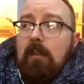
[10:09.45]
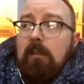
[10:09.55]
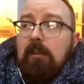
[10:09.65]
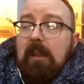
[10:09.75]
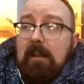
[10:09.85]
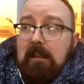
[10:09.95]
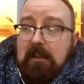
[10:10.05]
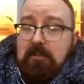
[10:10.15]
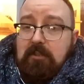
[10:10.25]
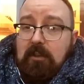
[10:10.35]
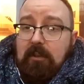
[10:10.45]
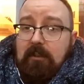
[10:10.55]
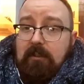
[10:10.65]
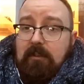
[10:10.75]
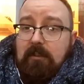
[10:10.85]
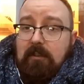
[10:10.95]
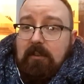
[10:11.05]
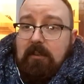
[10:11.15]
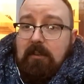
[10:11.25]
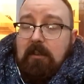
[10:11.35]
late last year.
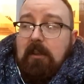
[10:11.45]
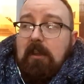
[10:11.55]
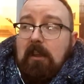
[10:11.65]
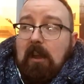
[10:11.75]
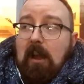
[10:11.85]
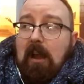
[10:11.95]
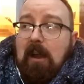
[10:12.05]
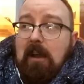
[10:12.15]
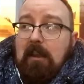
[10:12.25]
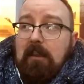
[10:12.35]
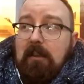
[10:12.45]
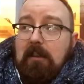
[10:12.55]
I